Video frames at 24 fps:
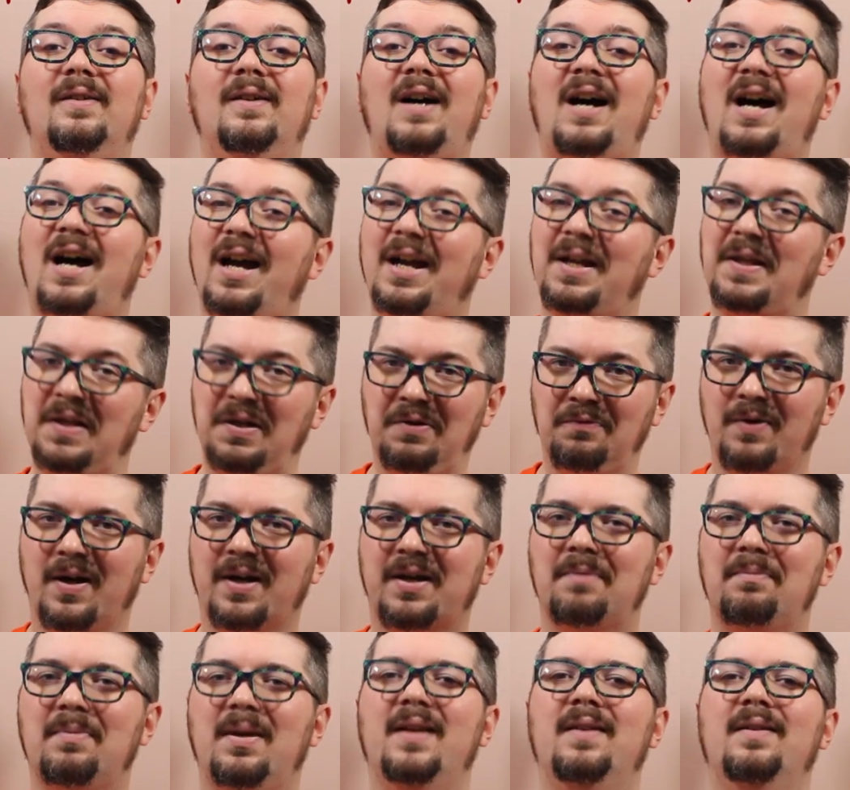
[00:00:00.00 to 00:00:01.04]
highly
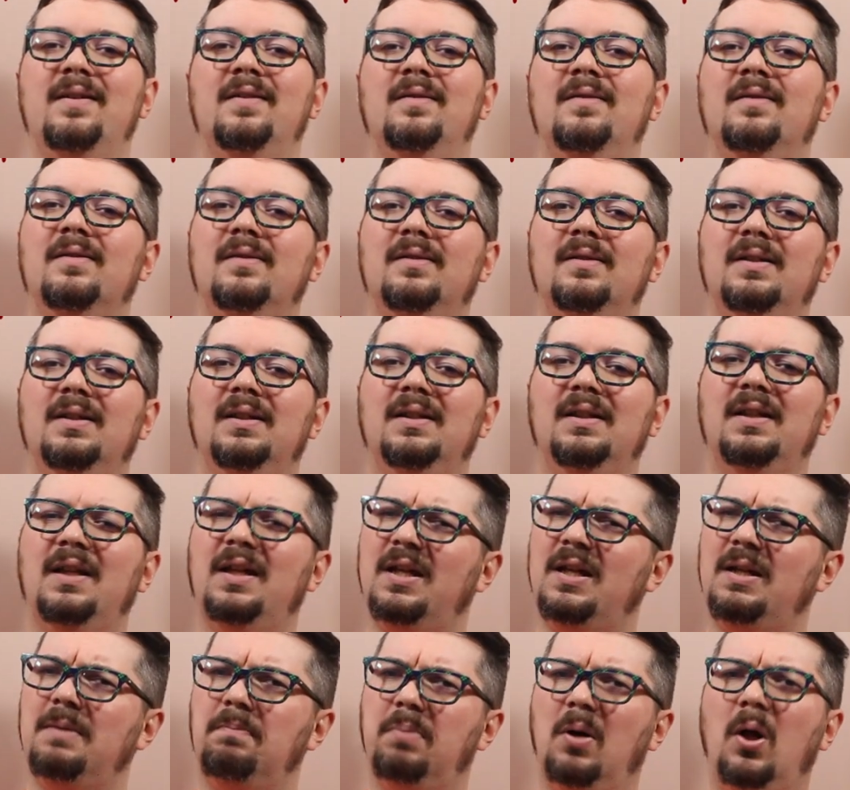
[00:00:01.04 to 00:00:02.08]
recommended.
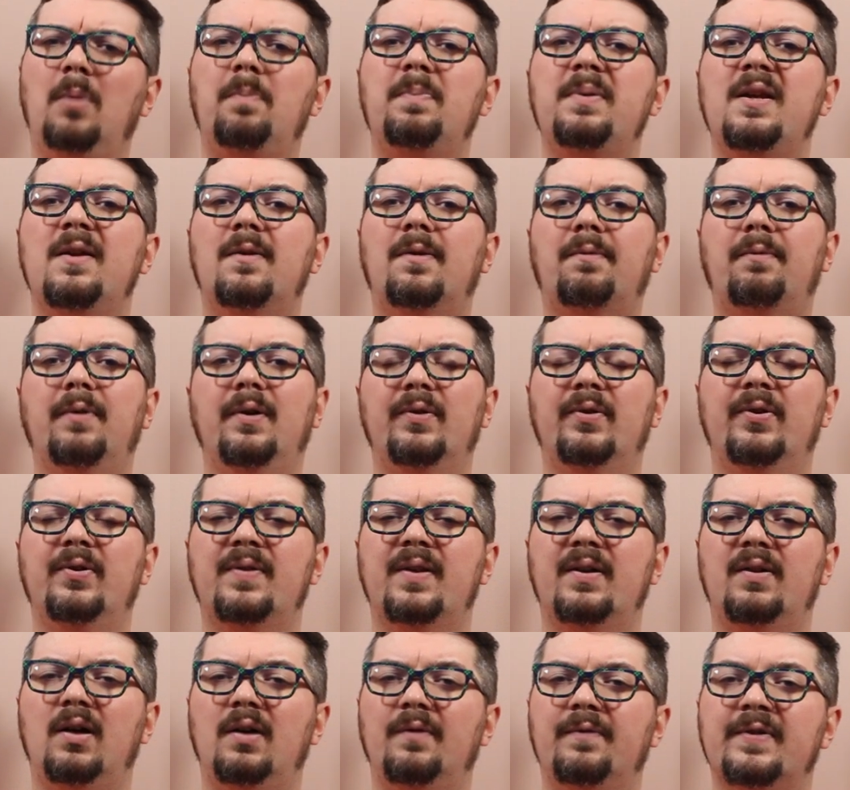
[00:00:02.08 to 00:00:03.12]
A pulpy thriller
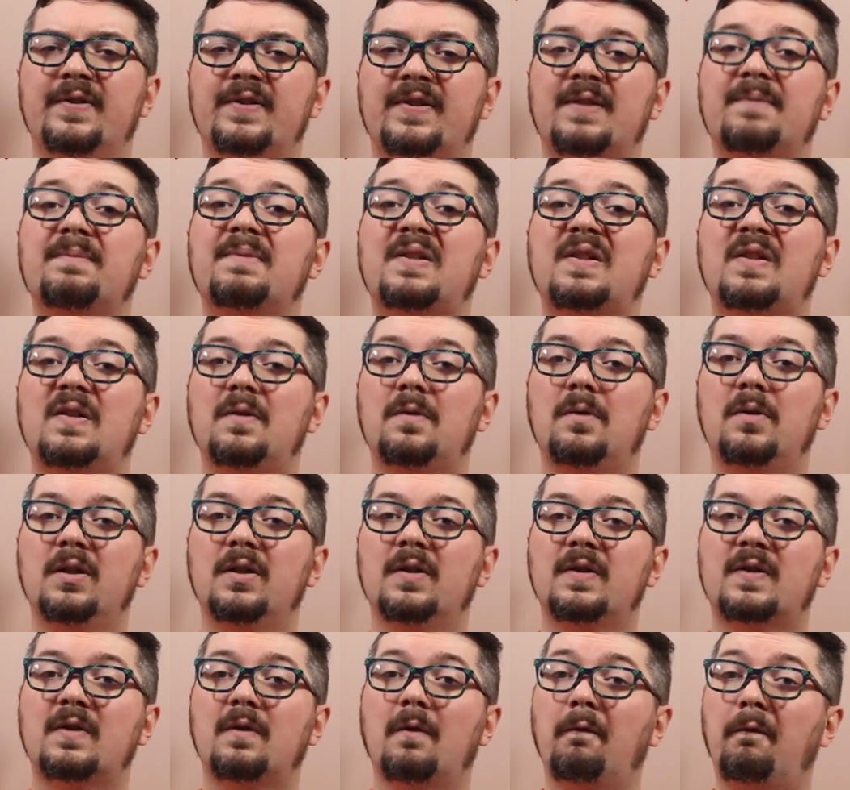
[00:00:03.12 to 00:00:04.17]
that offers some
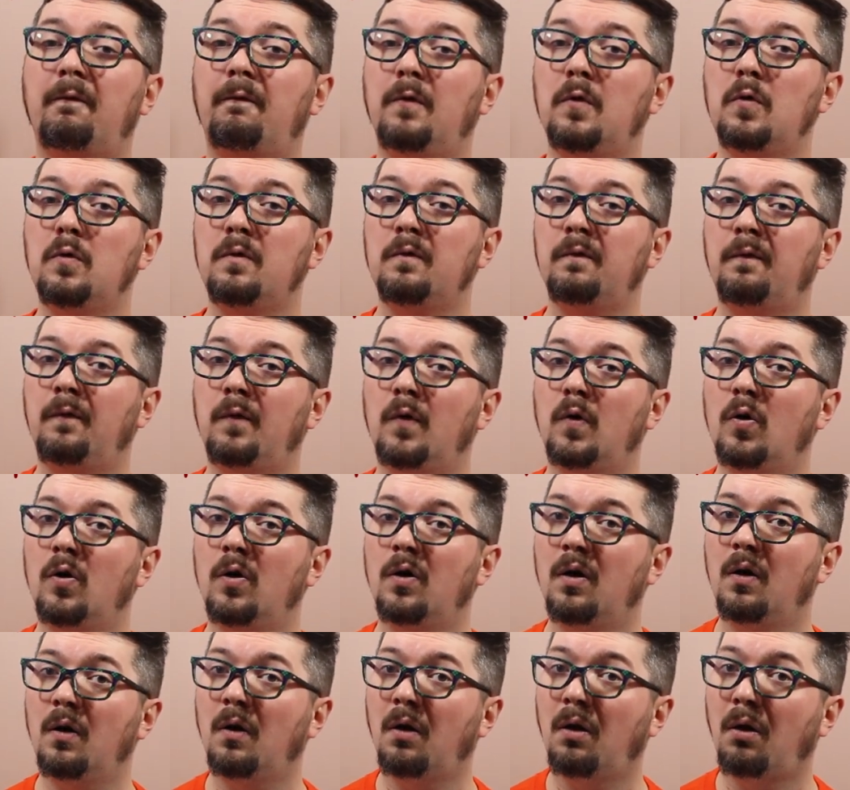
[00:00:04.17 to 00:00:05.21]
serious food
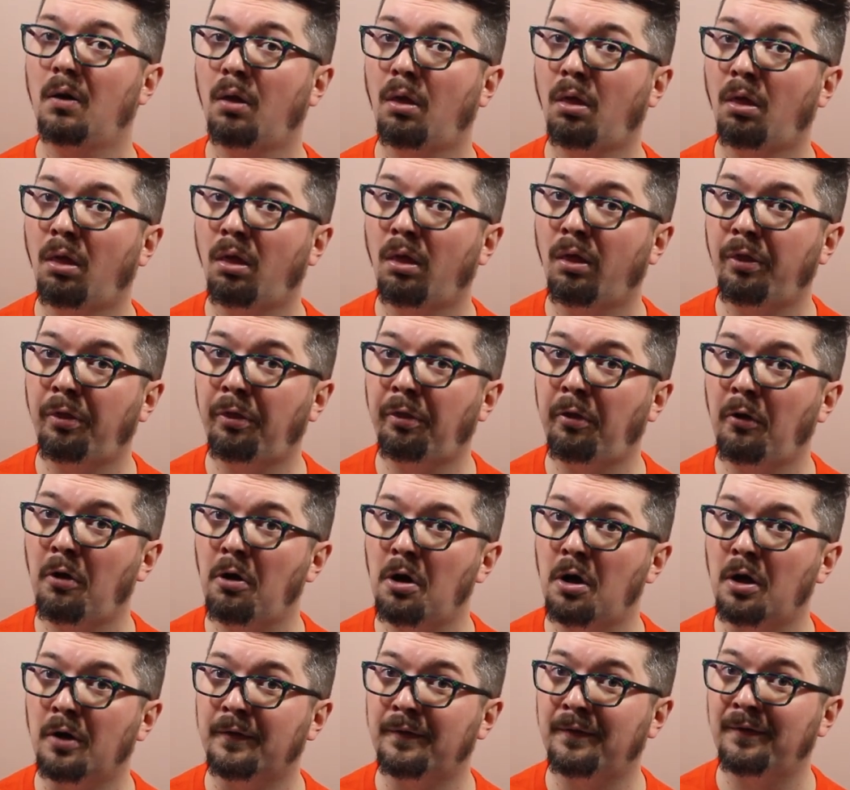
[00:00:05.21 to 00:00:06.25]
for
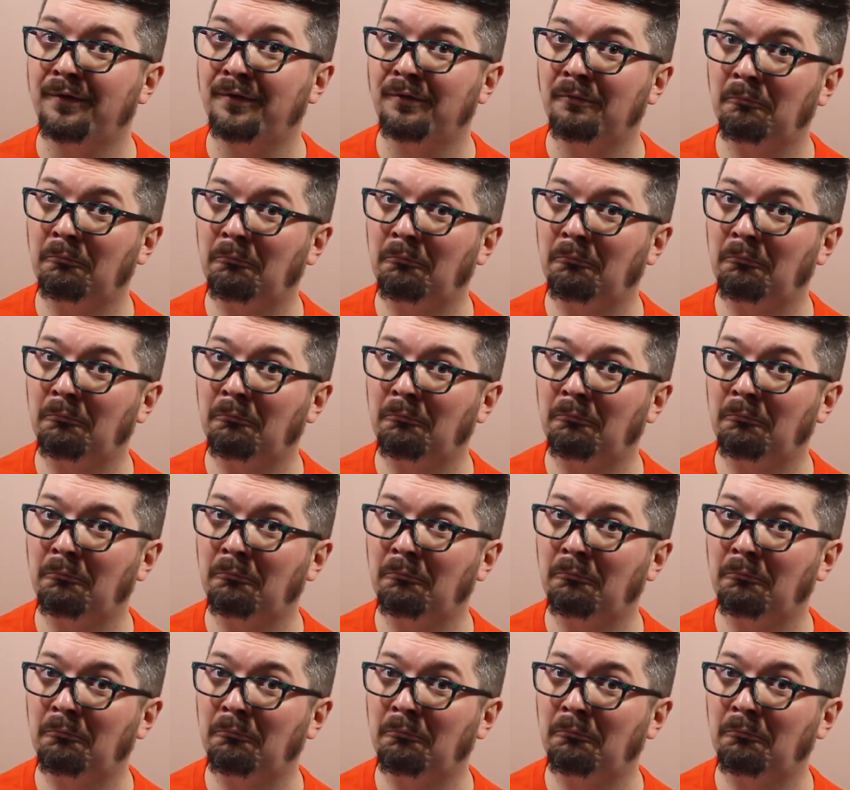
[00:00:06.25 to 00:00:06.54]
thought.